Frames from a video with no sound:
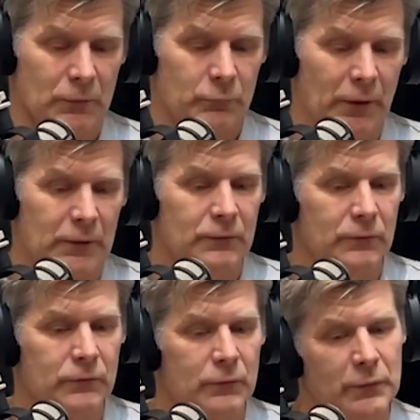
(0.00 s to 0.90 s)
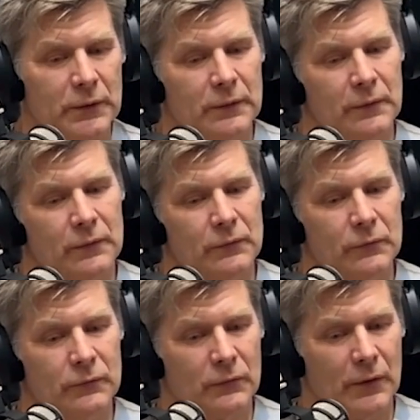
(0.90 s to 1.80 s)
But it used to be that
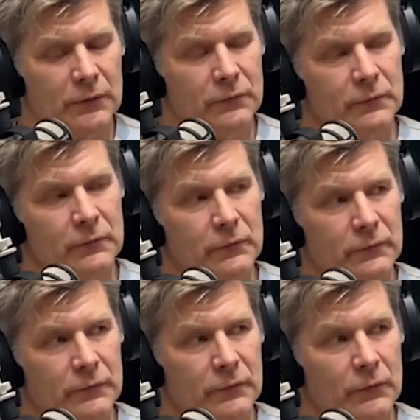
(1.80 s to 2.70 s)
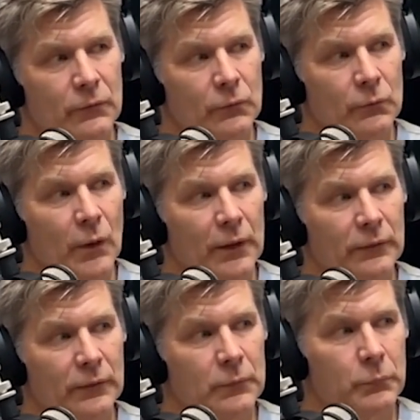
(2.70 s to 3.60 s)
use a grade 2 to a 0 or a
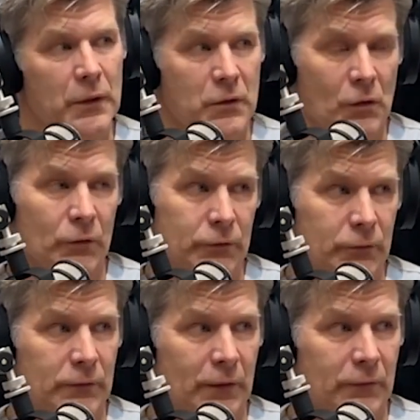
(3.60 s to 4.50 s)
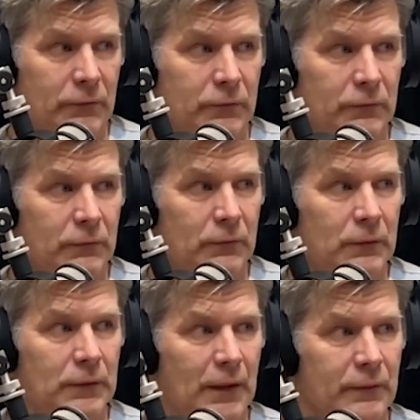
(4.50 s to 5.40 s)
1, but not to another 2.
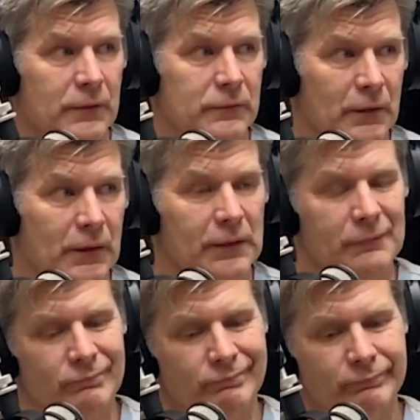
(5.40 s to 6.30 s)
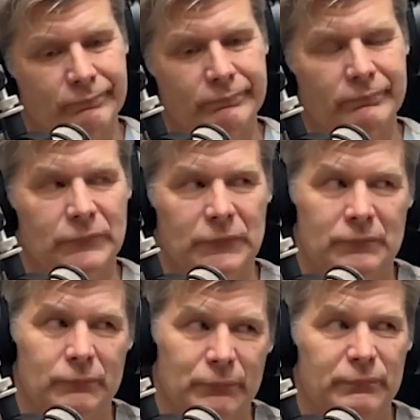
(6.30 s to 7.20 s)
Now they're saying
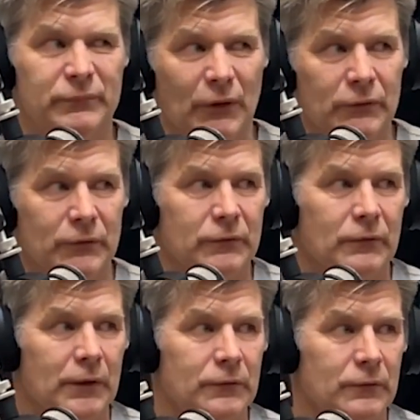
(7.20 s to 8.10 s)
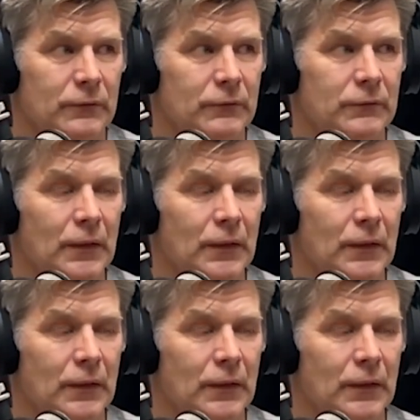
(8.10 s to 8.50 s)
don't use grade 2s.